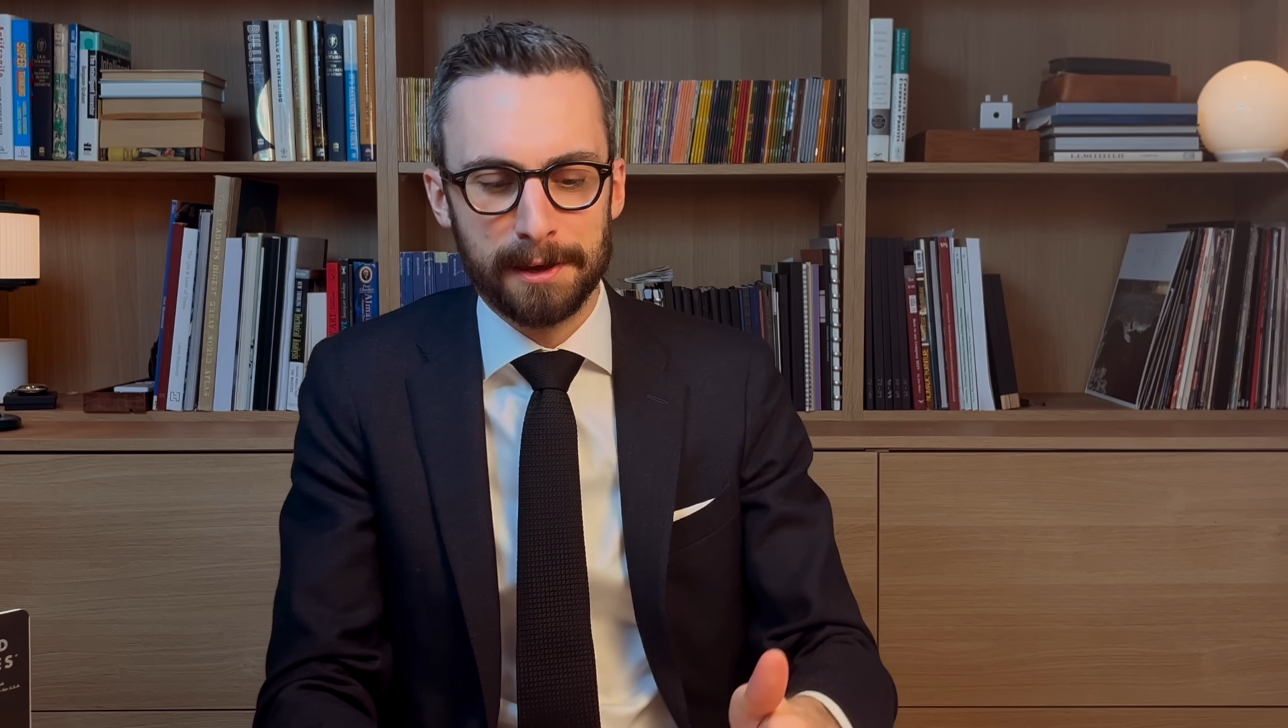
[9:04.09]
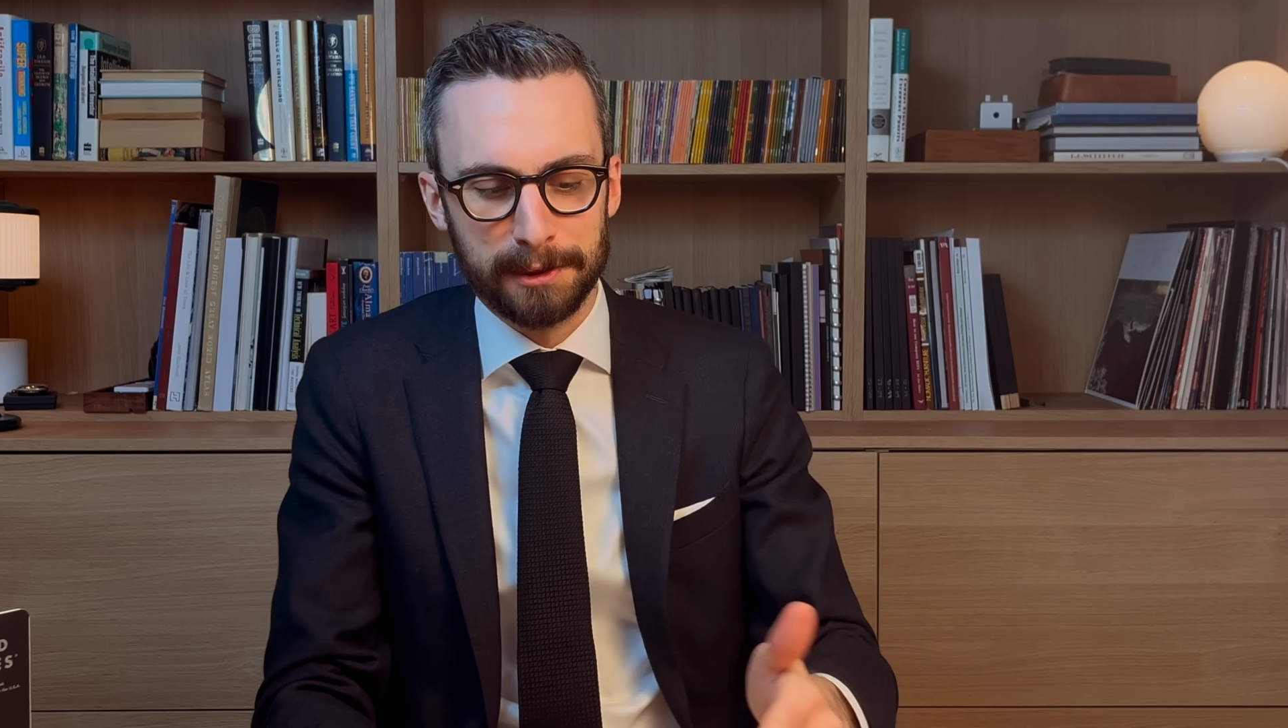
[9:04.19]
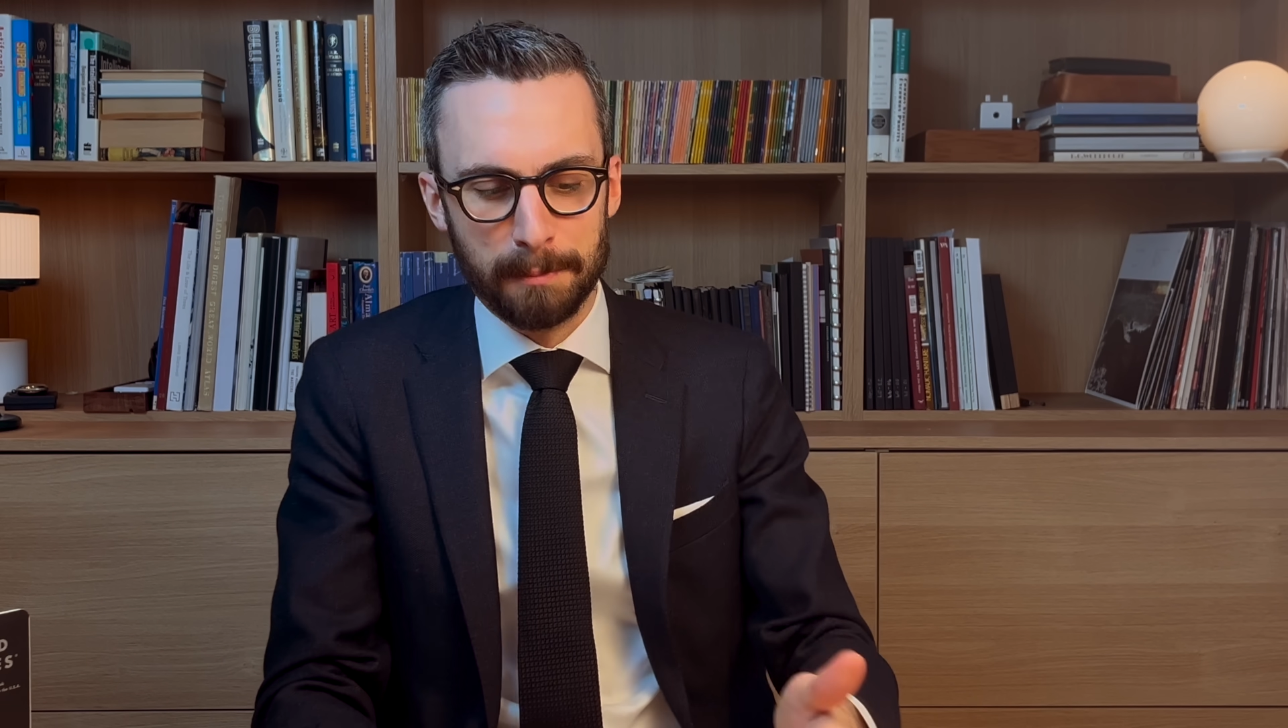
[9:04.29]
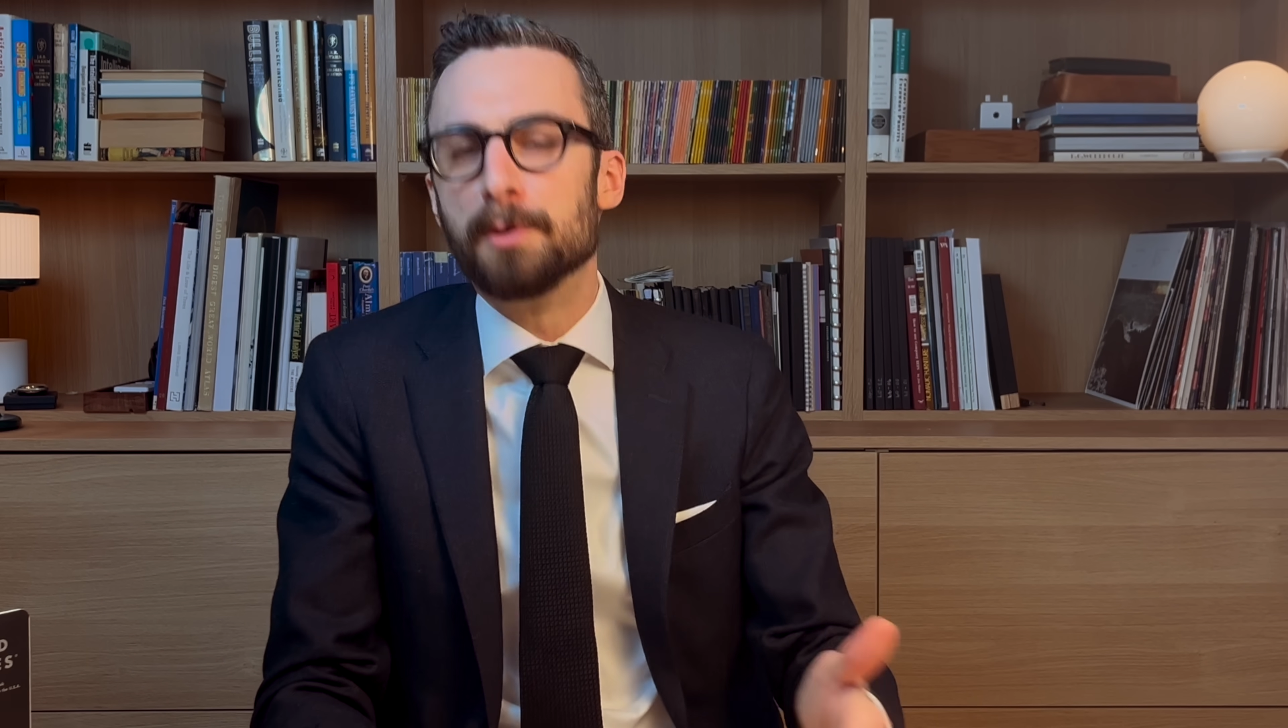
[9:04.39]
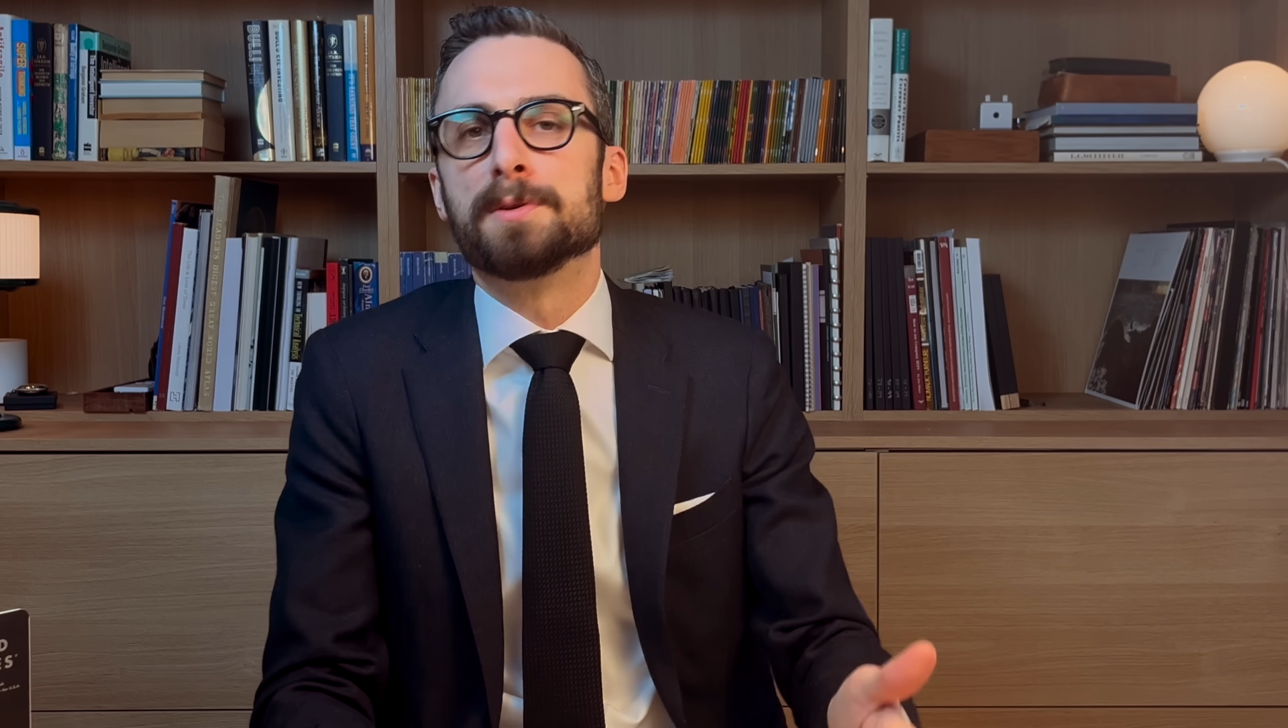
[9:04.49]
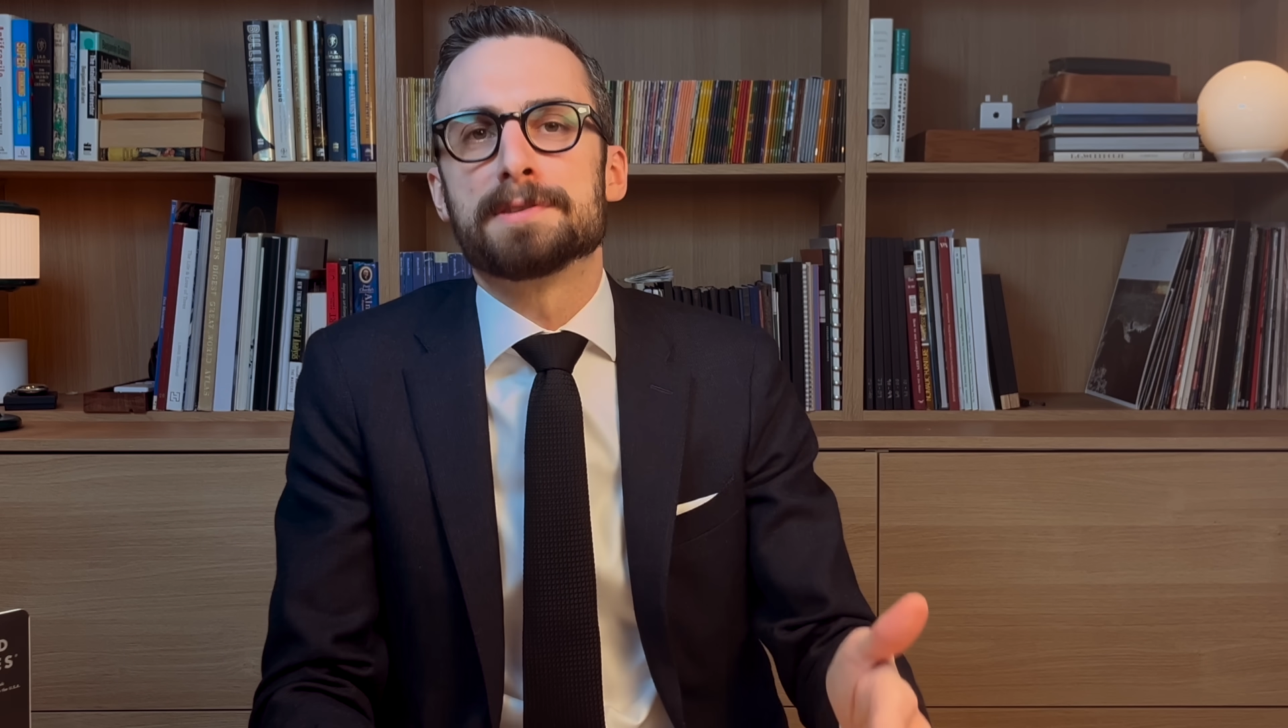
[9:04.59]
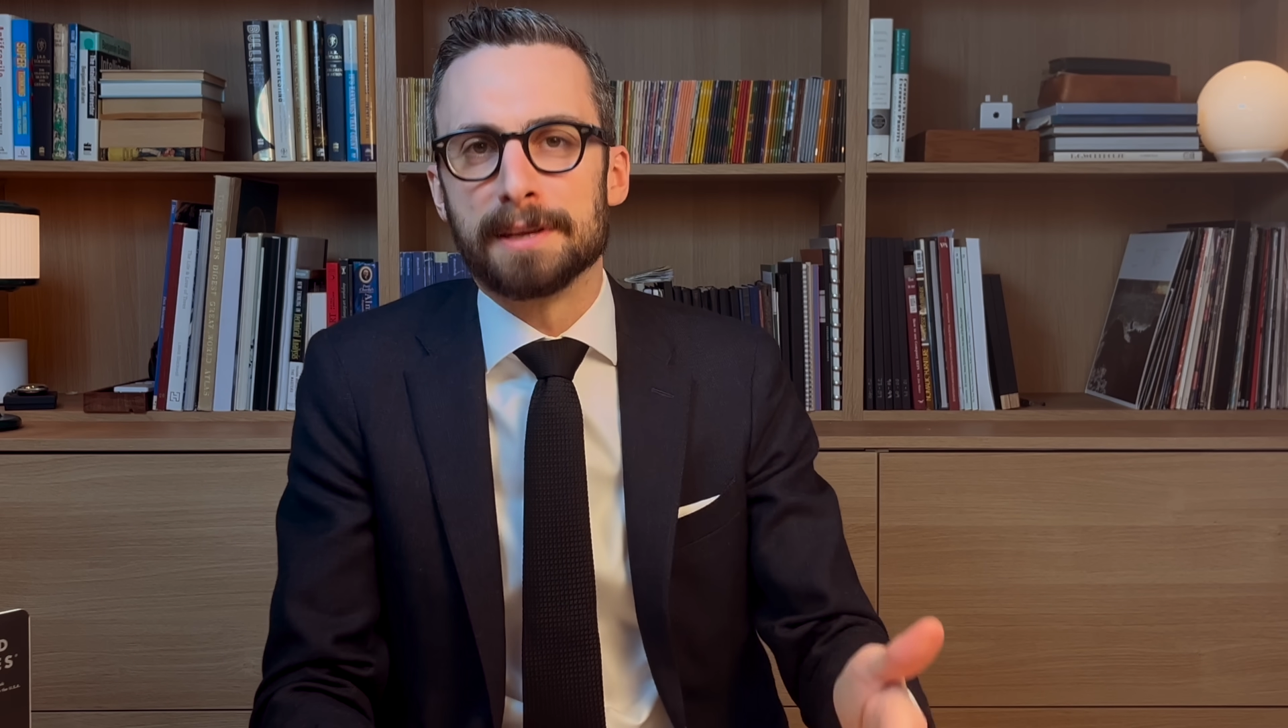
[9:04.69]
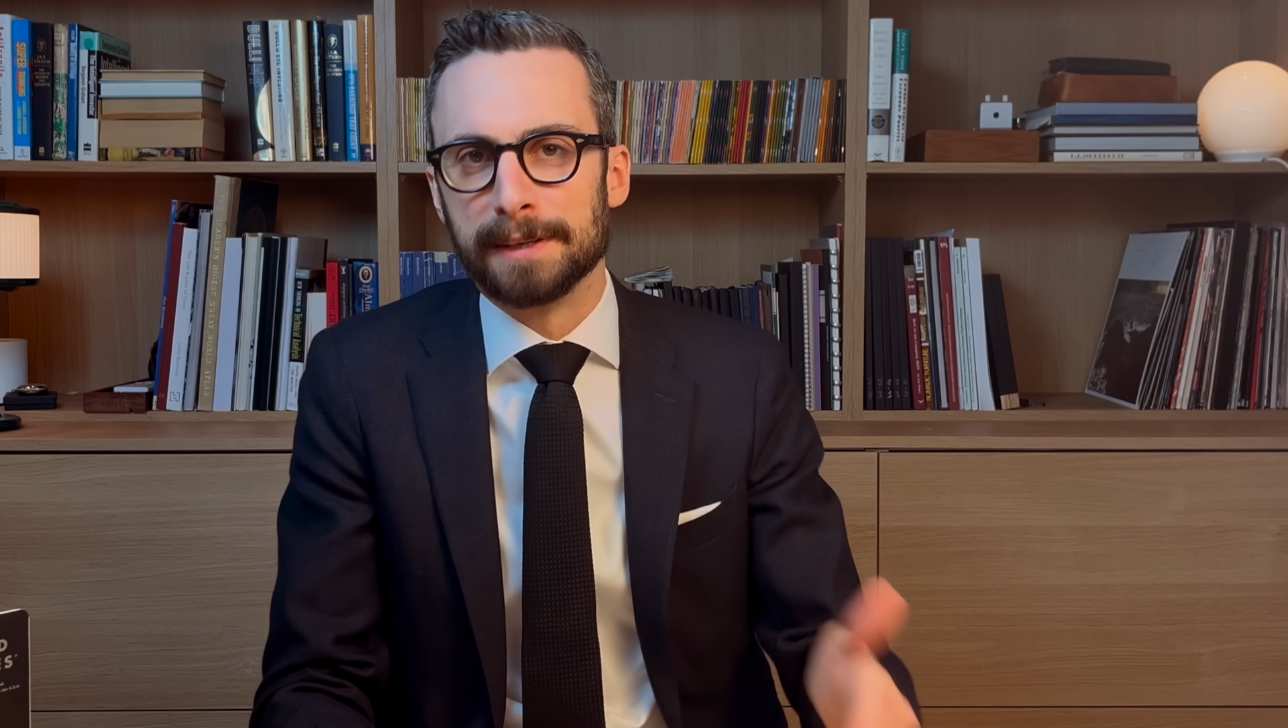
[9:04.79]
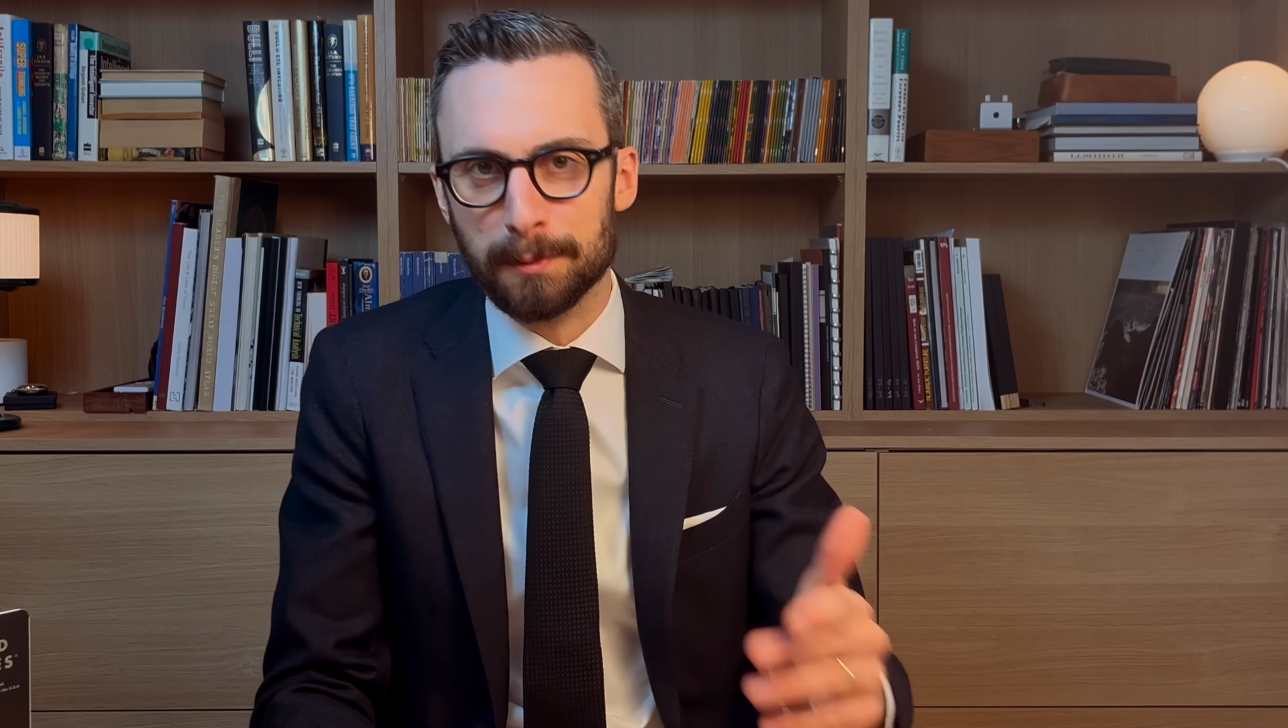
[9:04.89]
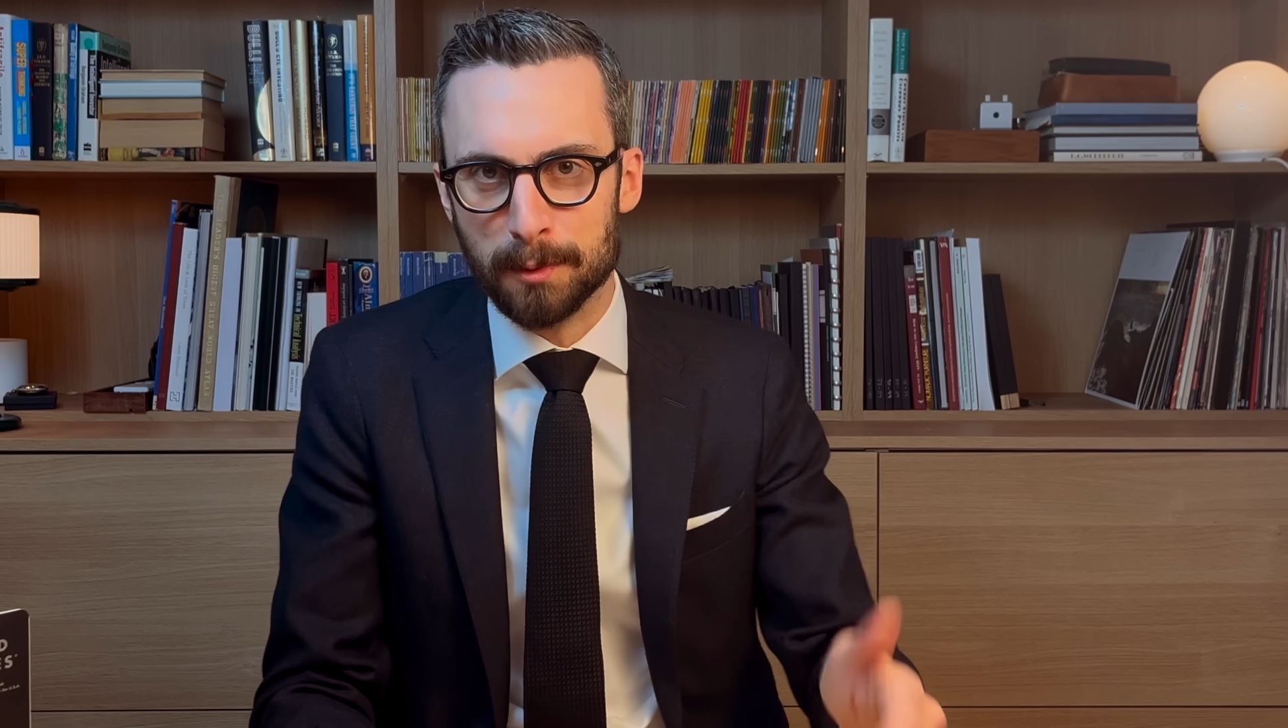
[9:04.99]
the boots
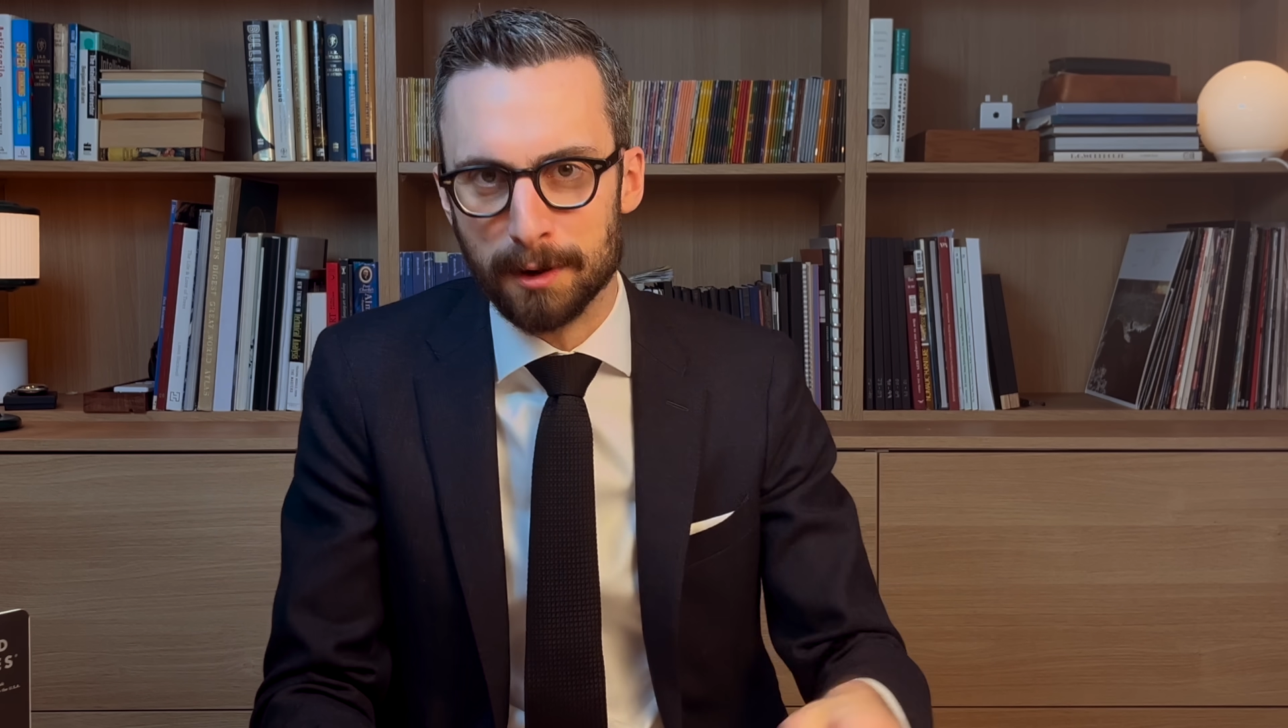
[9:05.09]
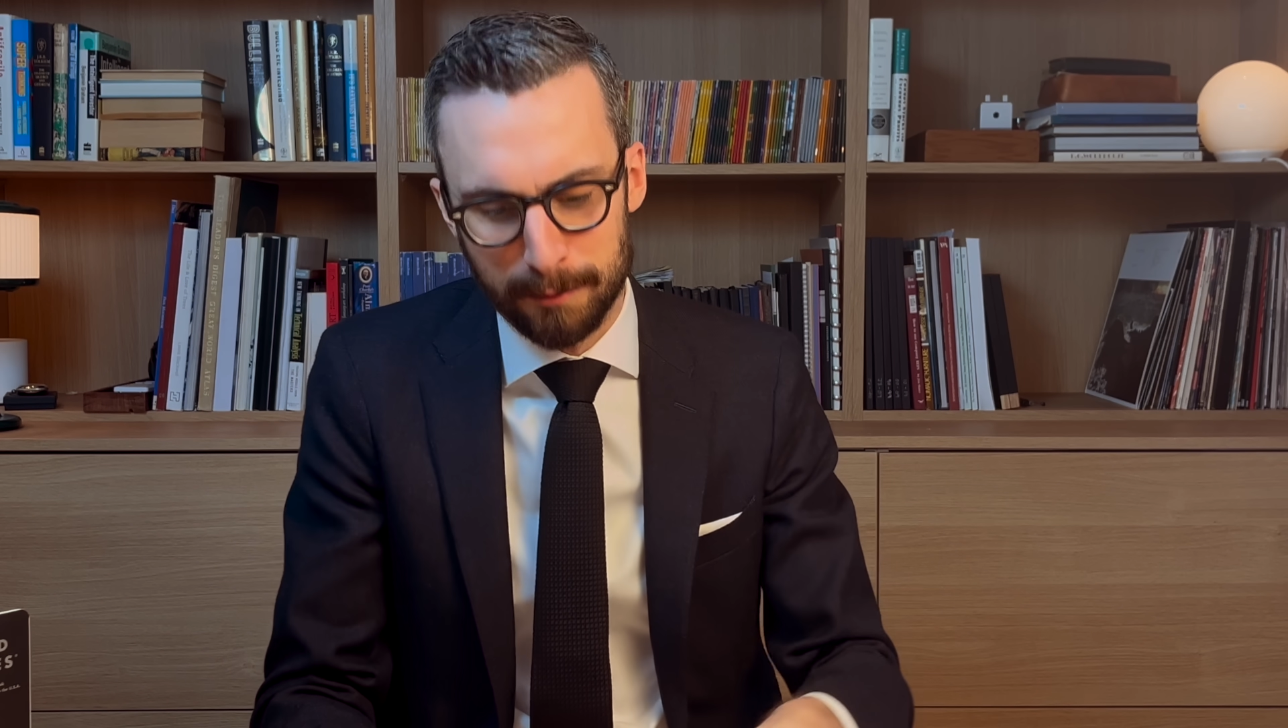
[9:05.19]
that I wore